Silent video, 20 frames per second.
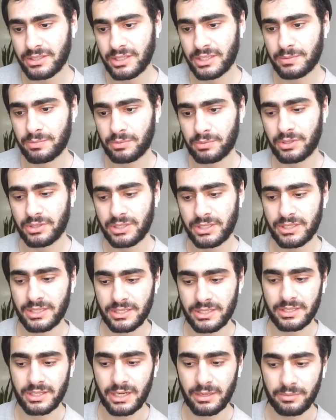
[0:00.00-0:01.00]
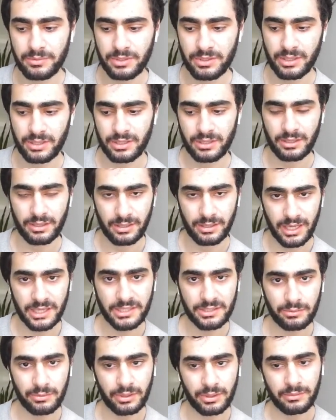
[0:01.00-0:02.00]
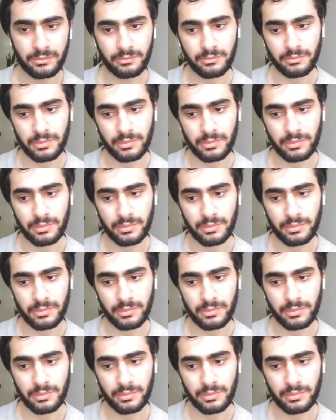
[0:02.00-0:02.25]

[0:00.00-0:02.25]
is because it's a setup to the last one.